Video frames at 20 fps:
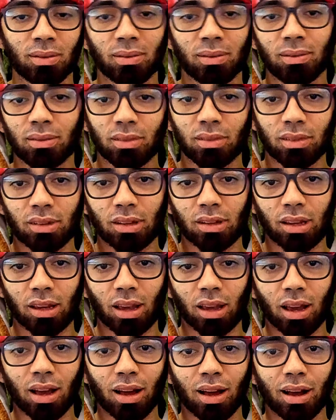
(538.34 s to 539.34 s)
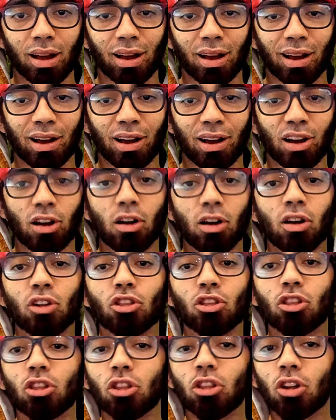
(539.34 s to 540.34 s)
Yeah,
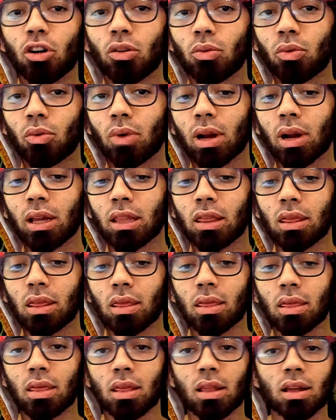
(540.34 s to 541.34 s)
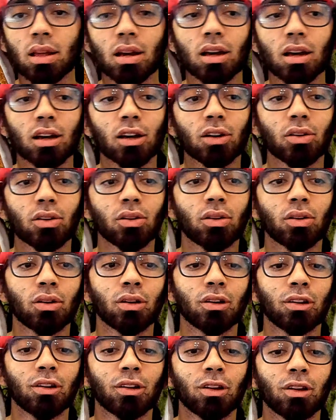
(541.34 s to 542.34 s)
no rain now.
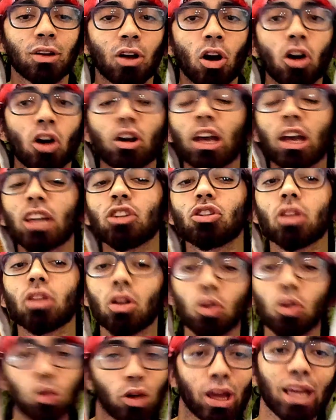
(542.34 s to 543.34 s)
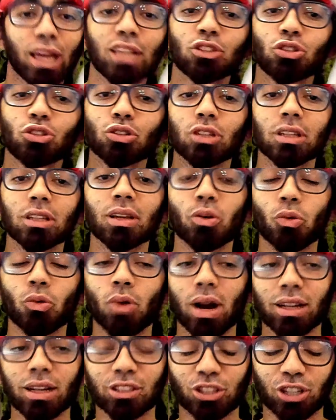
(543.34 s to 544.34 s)
Okay, look, you didn't
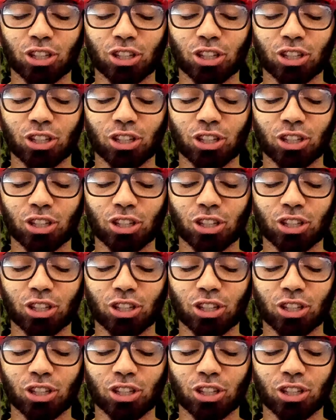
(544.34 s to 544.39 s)
watch